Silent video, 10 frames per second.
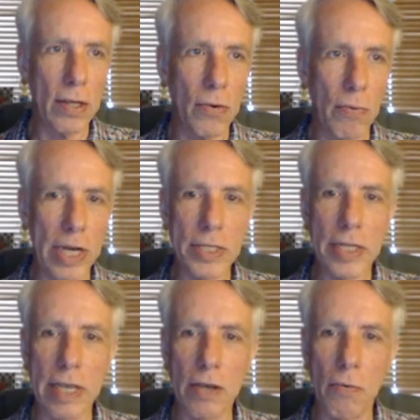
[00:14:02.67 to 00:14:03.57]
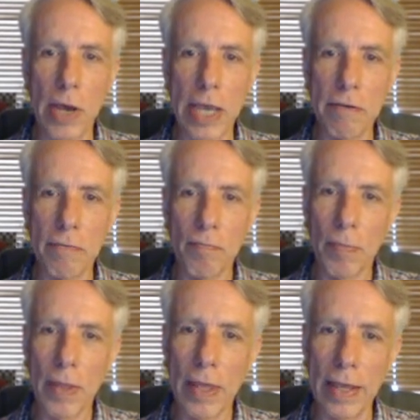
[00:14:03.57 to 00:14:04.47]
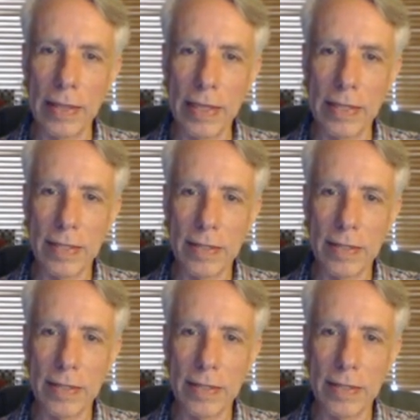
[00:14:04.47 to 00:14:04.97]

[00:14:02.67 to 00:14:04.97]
white's king away, and then